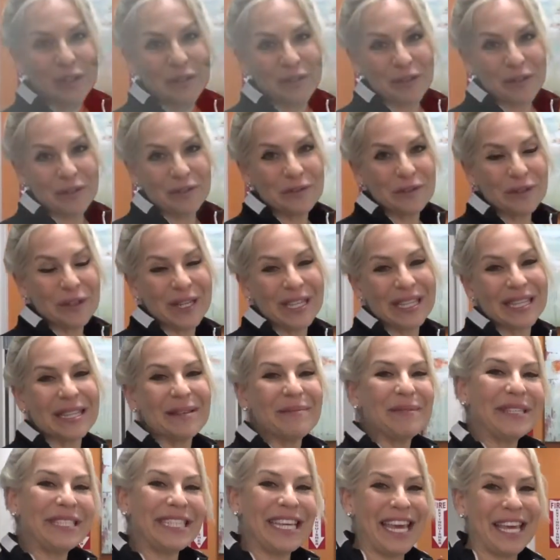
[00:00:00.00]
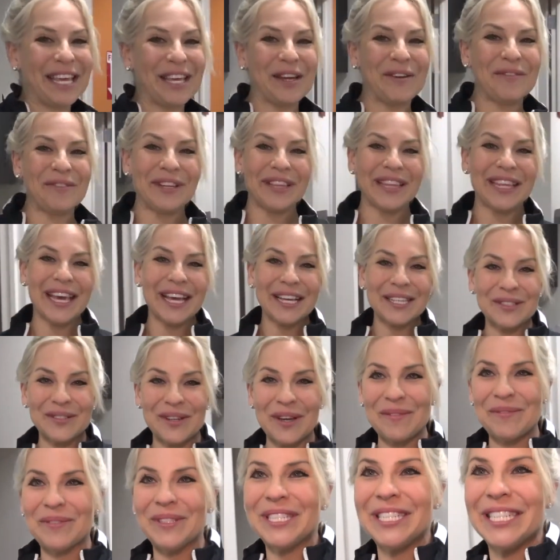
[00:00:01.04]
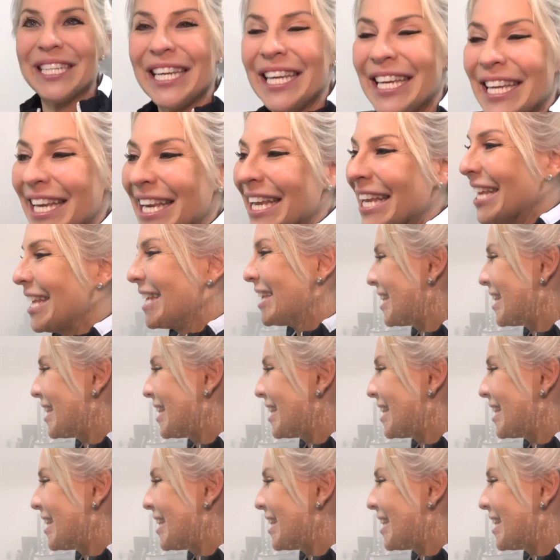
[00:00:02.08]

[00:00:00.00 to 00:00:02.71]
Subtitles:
of your foot. Let me take you over to the x-ray machine.